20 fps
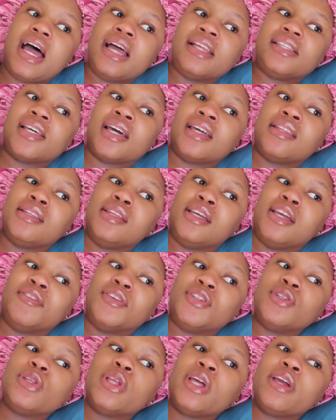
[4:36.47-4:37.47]
it's either they
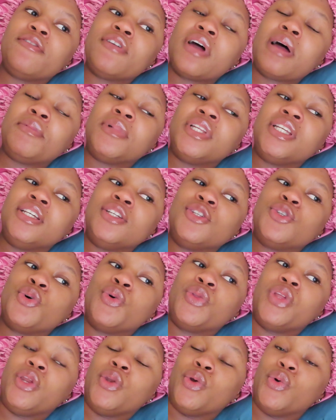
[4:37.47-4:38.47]
give it to their families
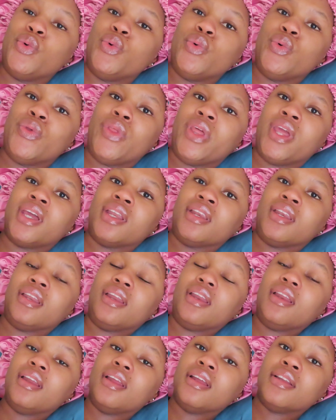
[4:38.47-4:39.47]
or they know who they can
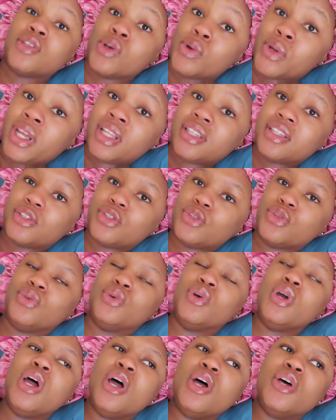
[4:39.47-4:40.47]
donate it to.